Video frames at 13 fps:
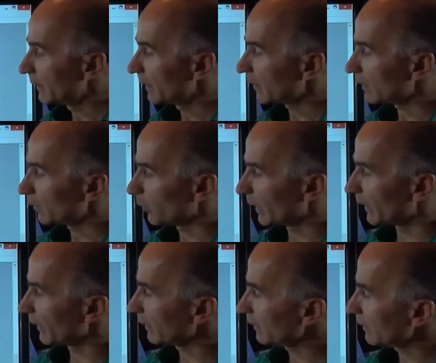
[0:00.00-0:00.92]

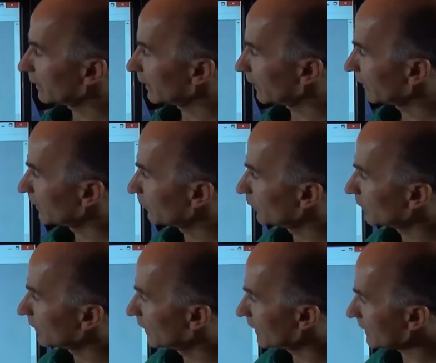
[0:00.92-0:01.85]

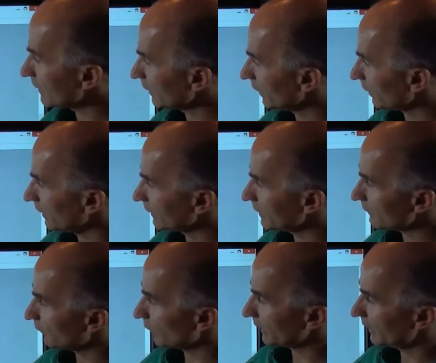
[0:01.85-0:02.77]
This current
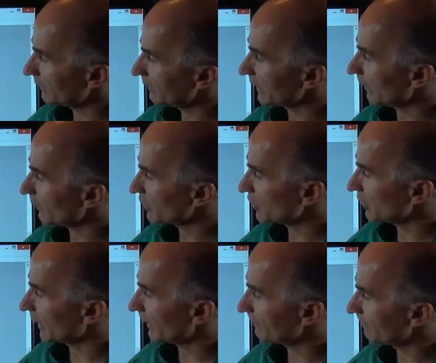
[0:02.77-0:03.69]
is 4 kT gamma
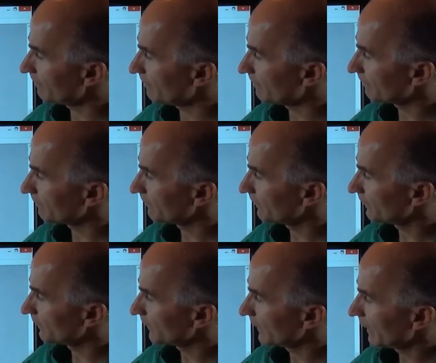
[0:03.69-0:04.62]
Gm,
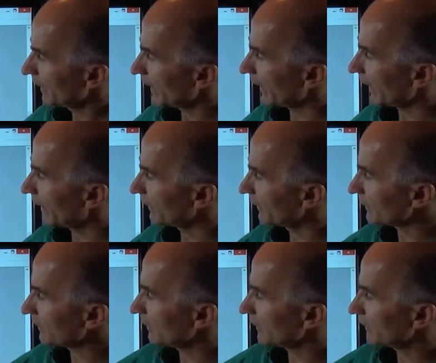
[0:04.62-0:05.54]
and
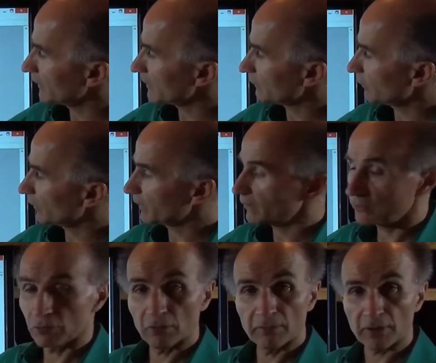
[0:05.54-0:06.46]
this current is 4
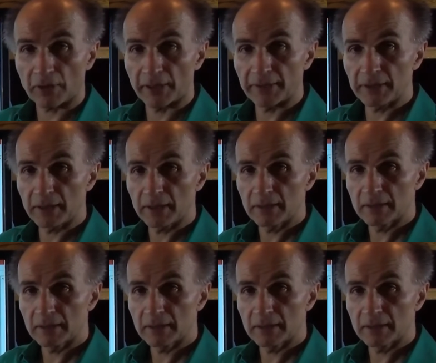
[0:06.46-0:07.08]
kT over RD.